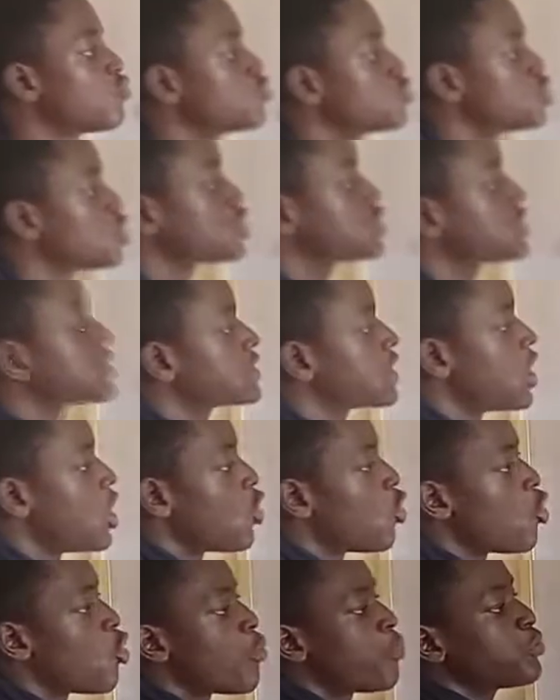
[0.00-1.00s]
We just
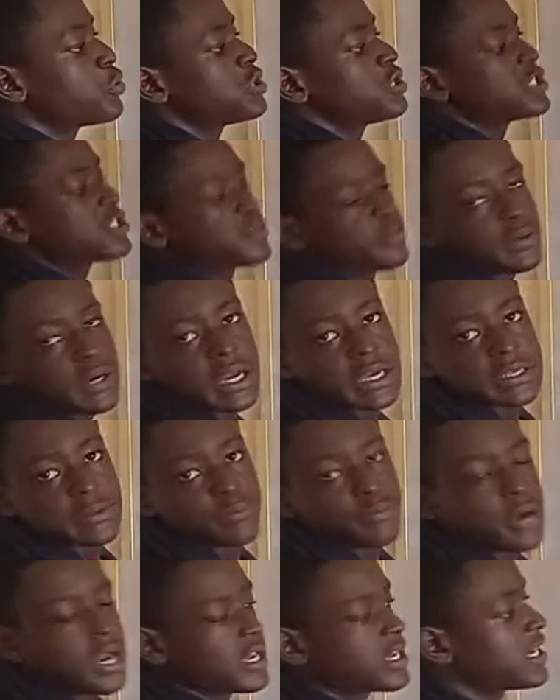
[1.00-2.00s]
open this
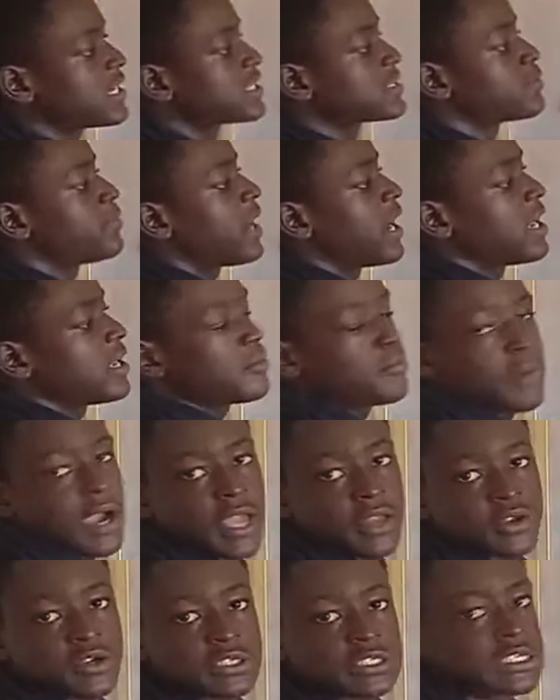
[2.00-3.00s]
bracket by
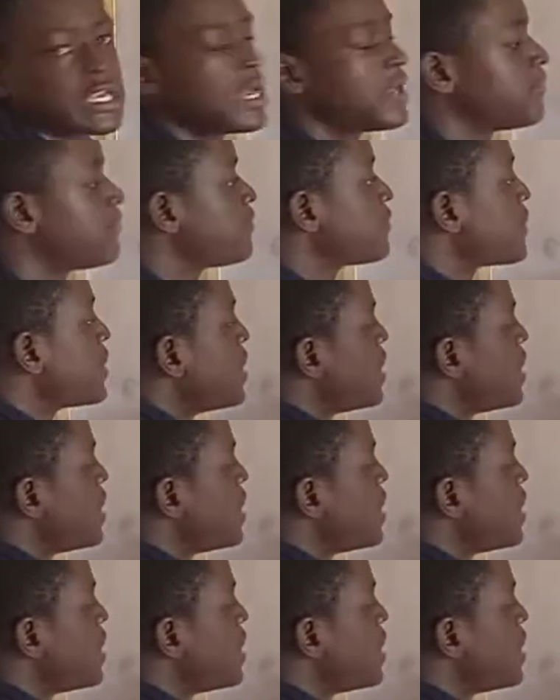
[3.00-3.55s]
minus sign,